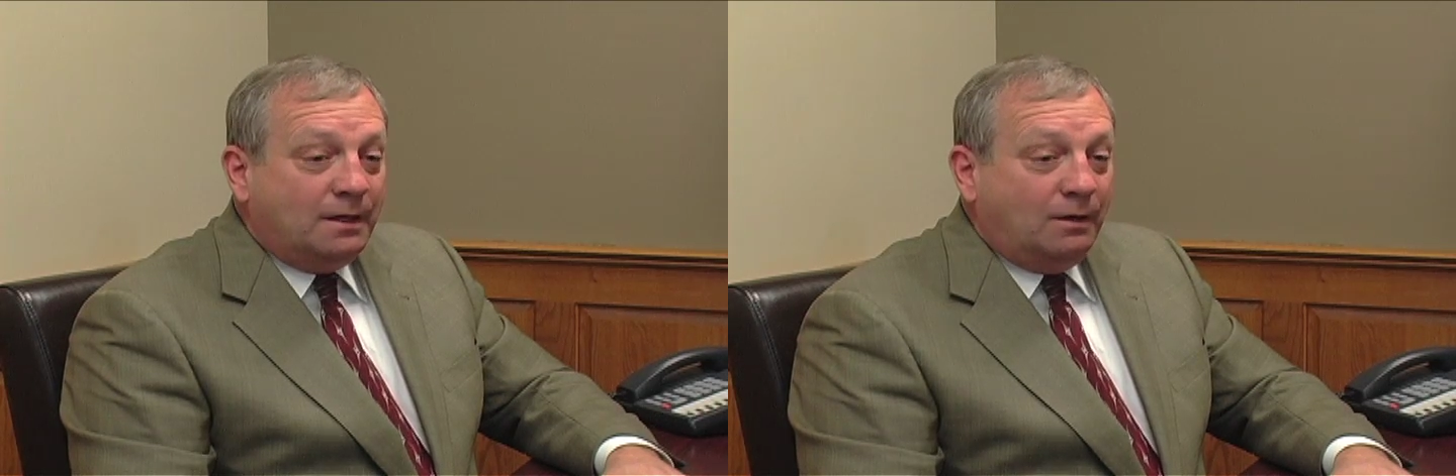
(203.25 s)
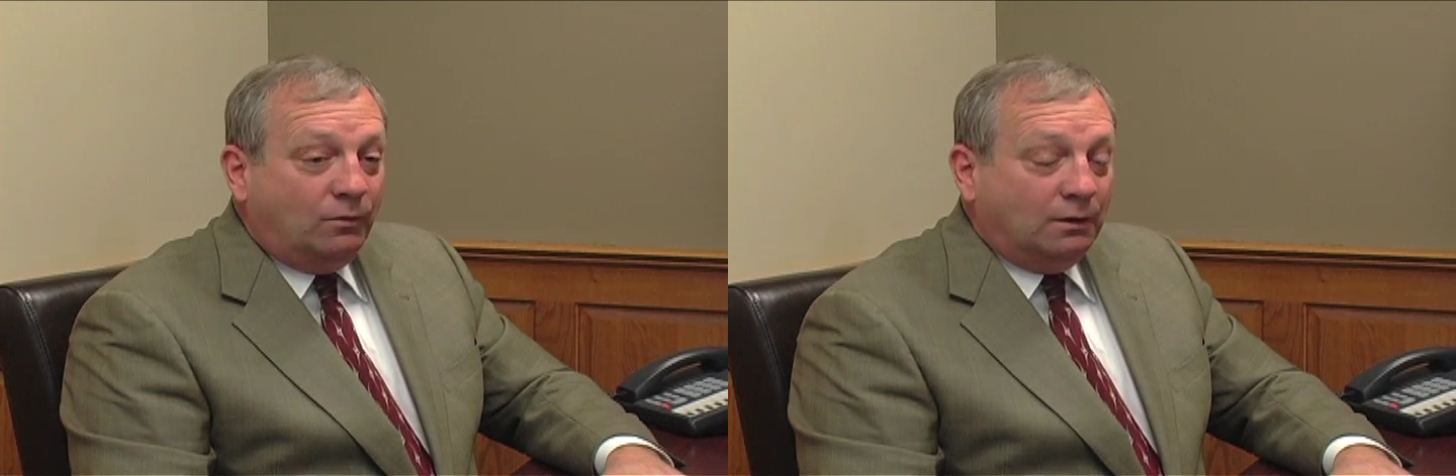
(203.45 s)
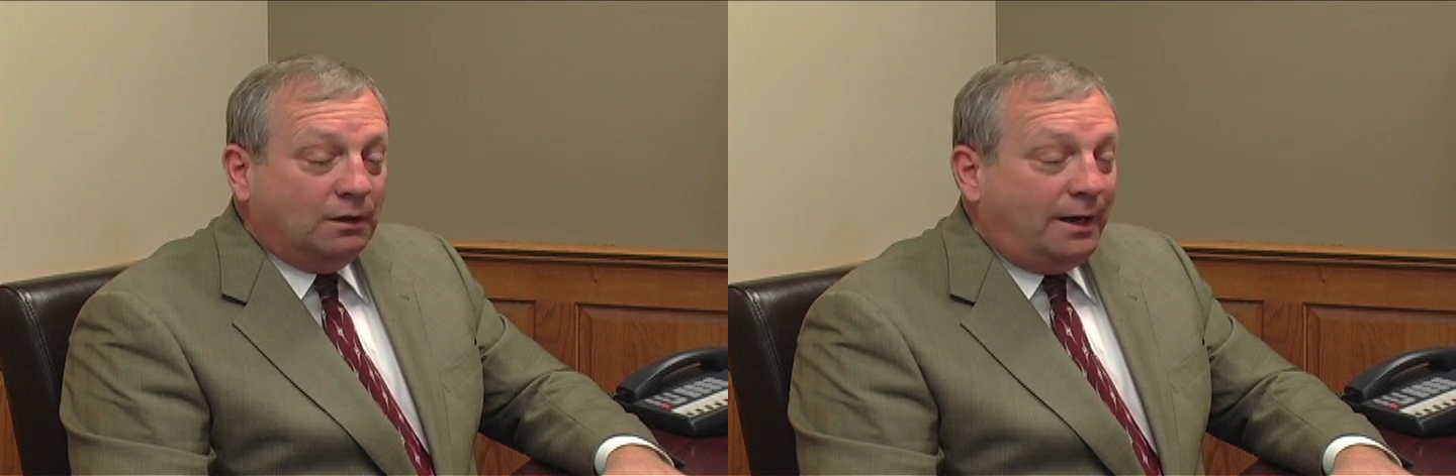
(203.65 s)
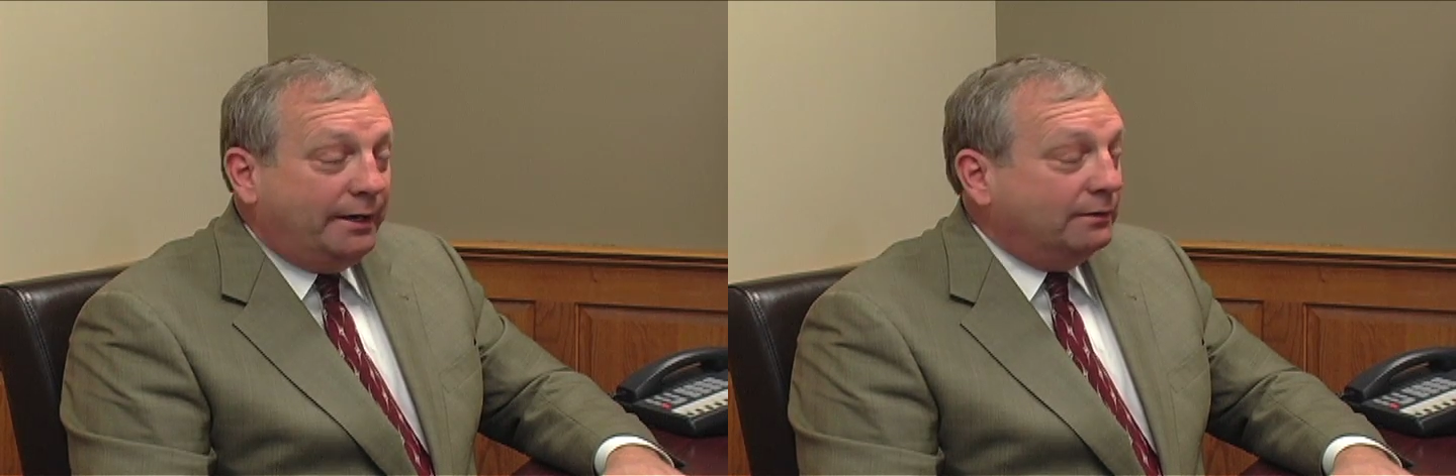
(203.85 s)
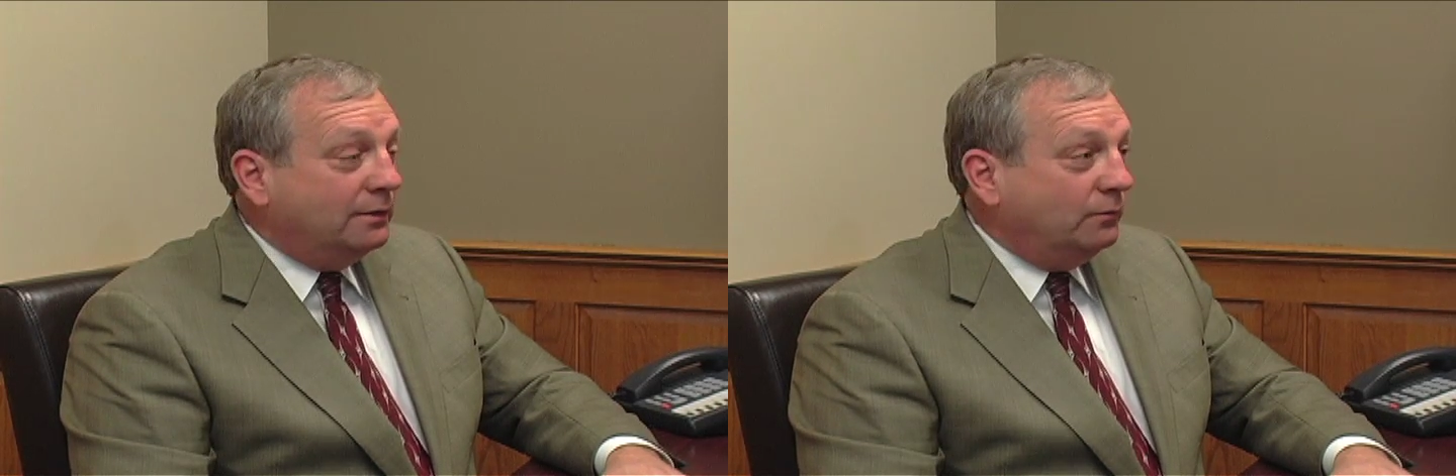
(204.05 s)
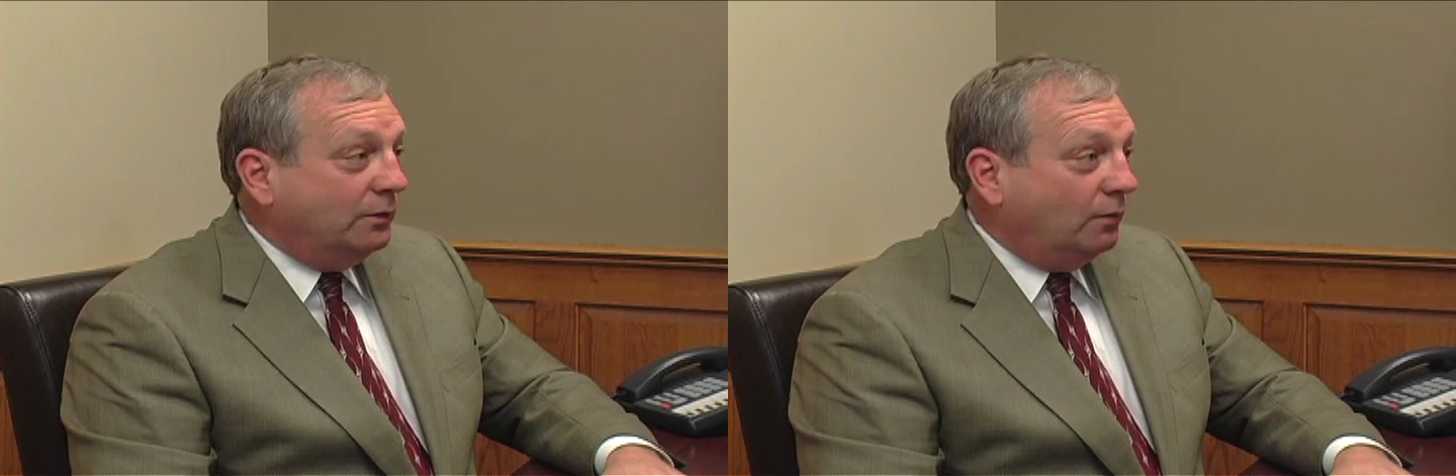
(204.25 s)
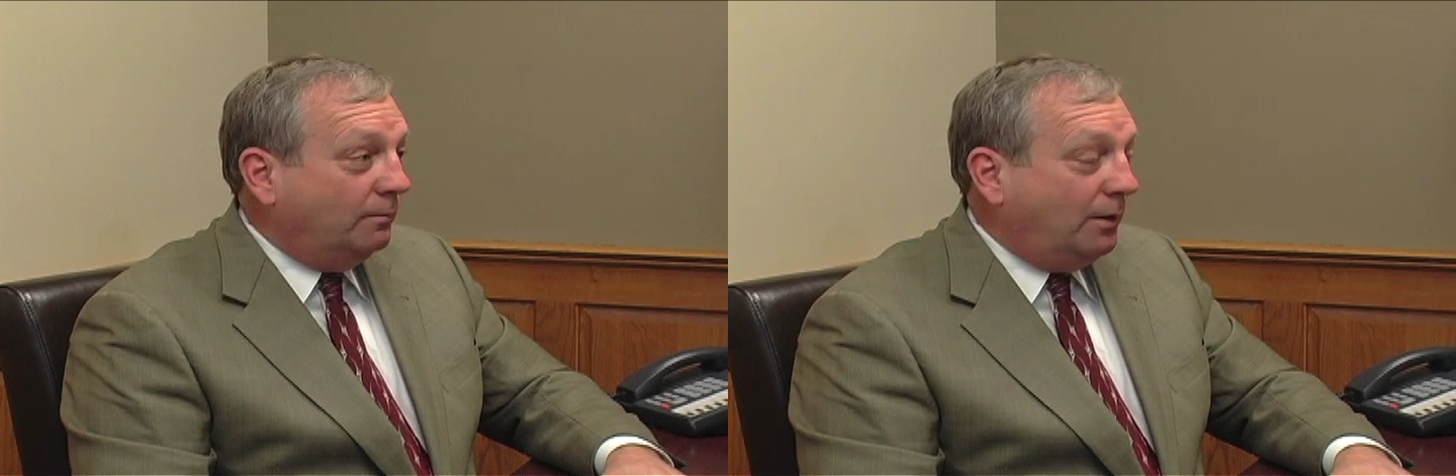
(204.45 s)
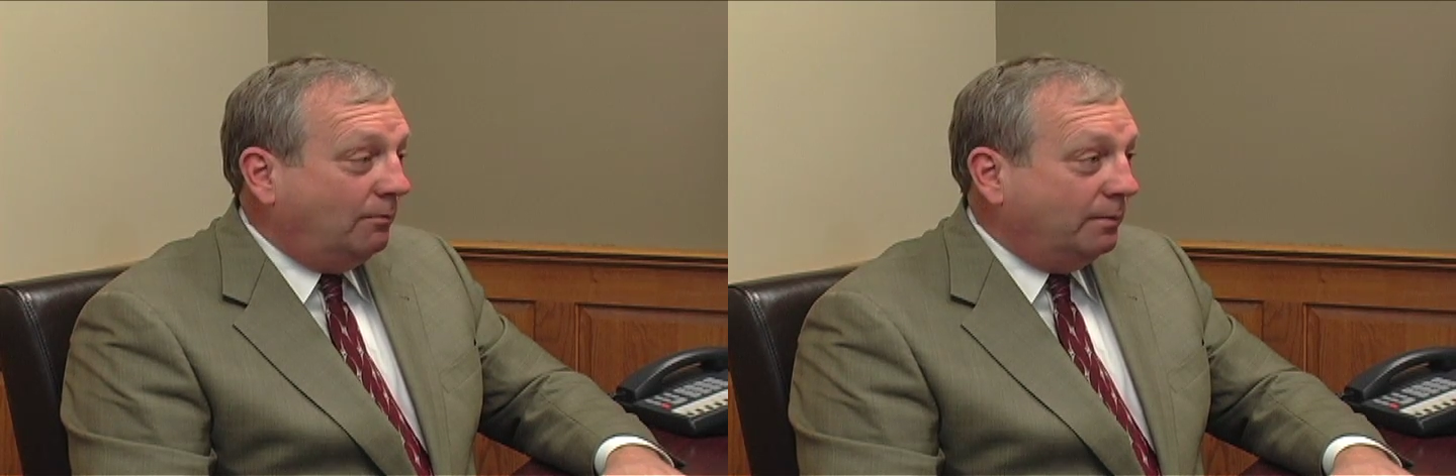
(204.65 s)
We're a little higher than we were
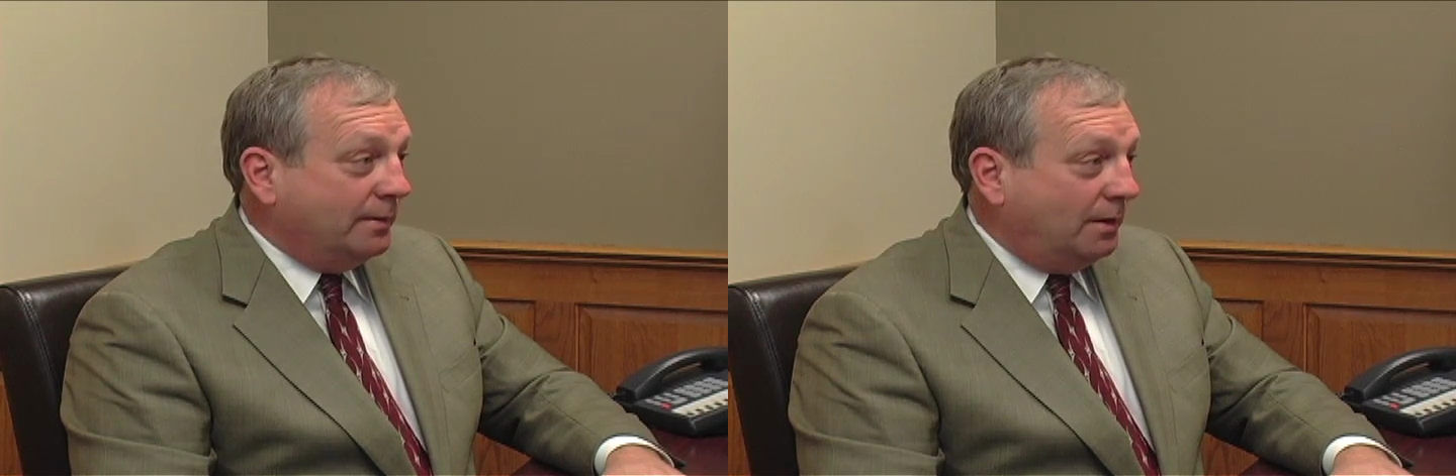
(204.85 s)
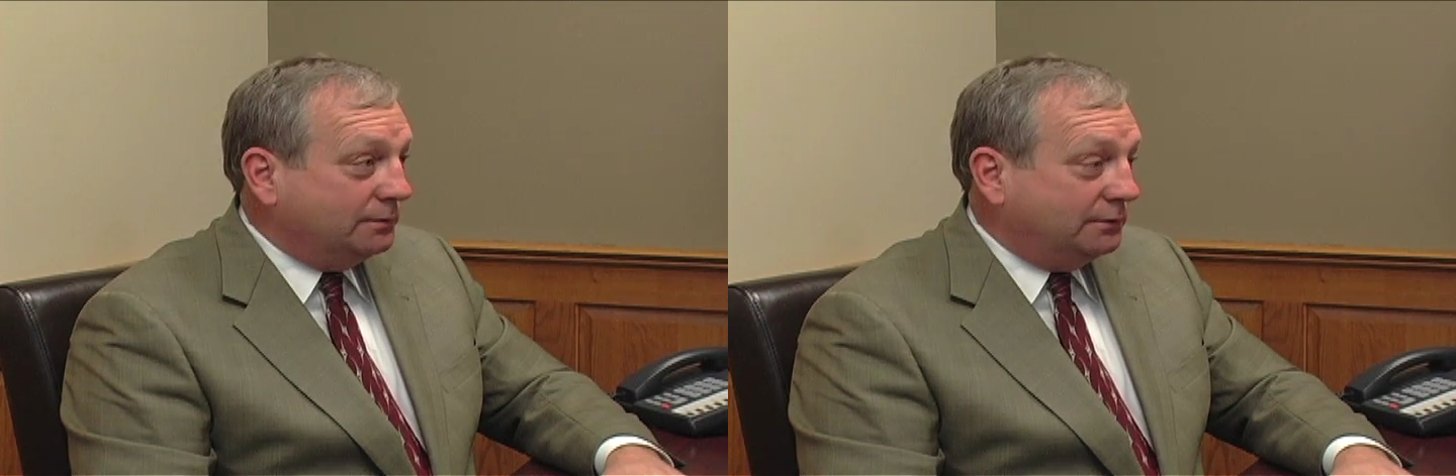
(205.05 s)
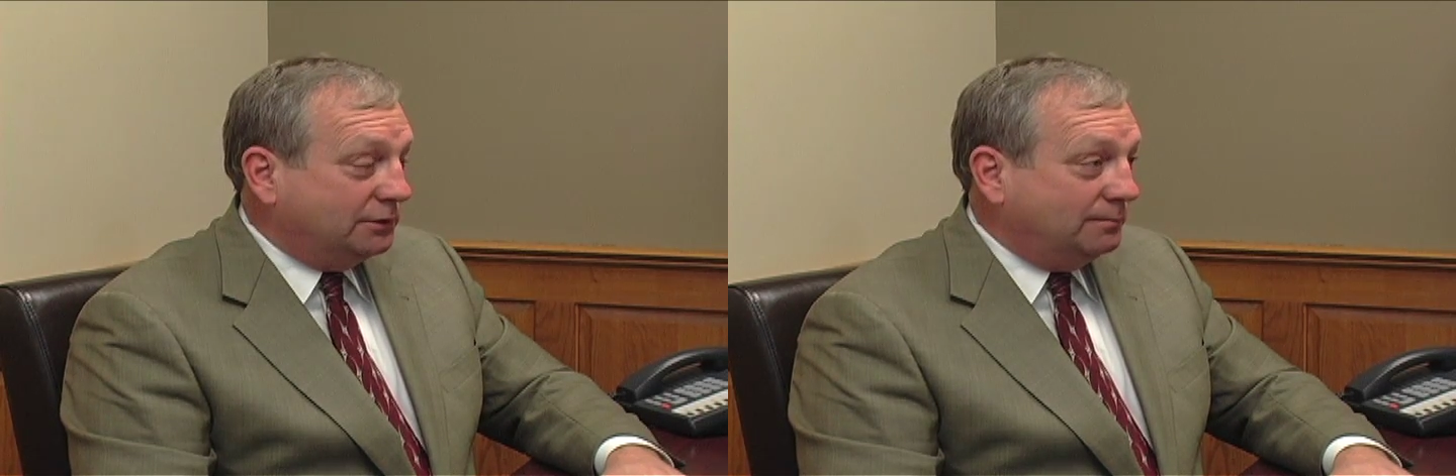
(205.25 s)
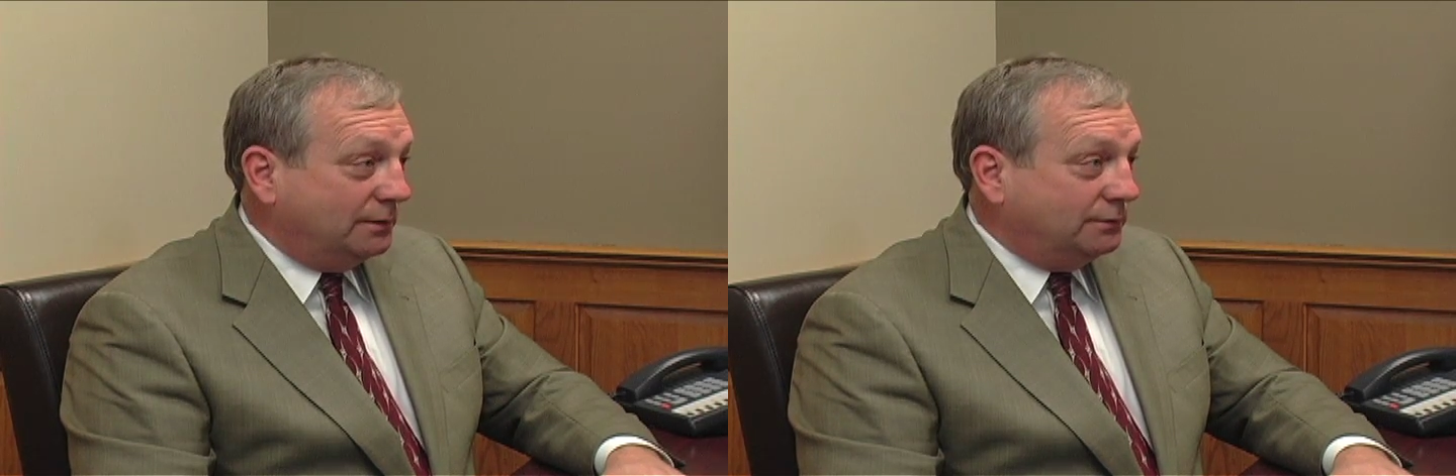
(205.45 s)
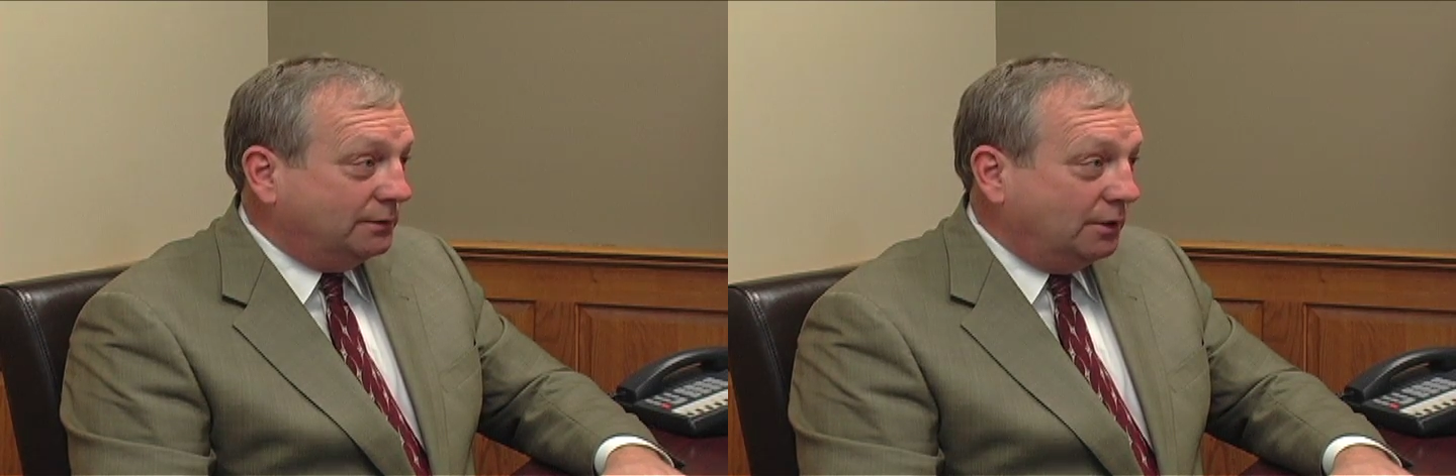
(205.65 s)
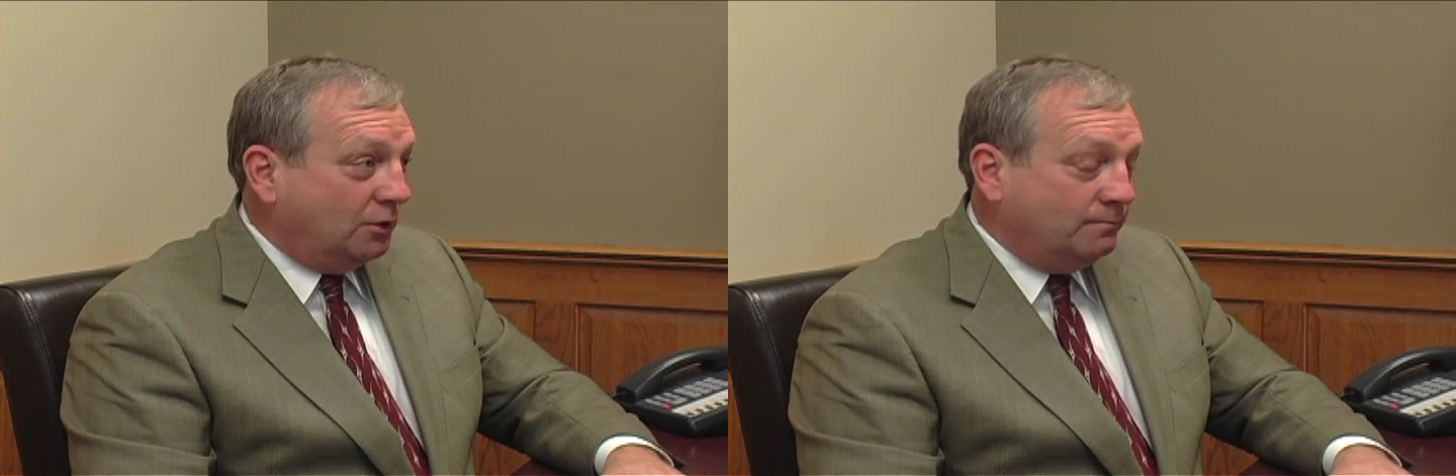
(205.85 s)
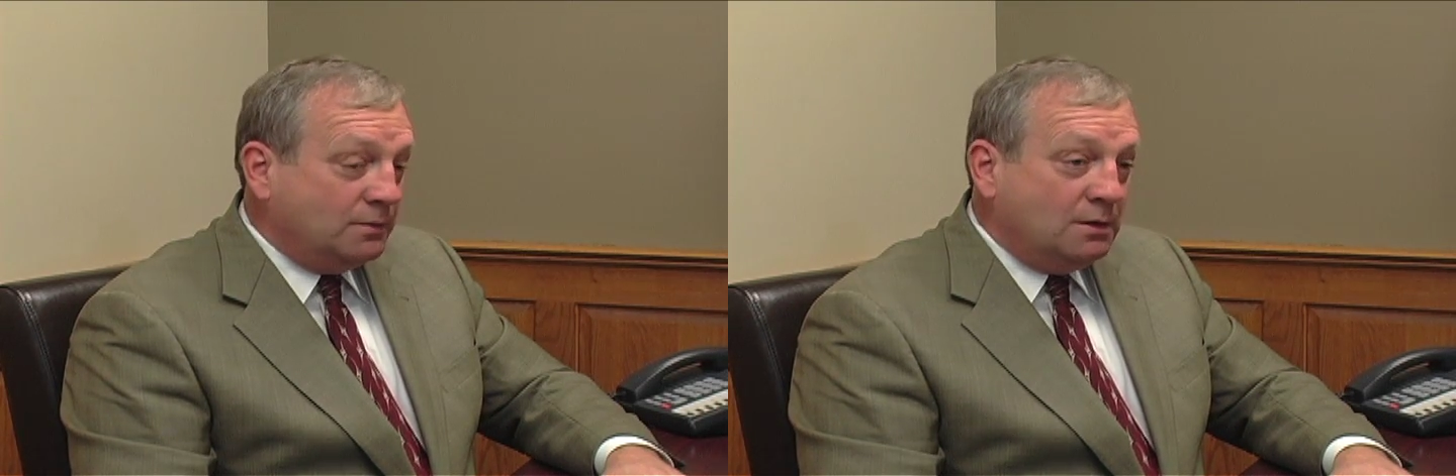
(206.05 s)
probably about 6 months ago,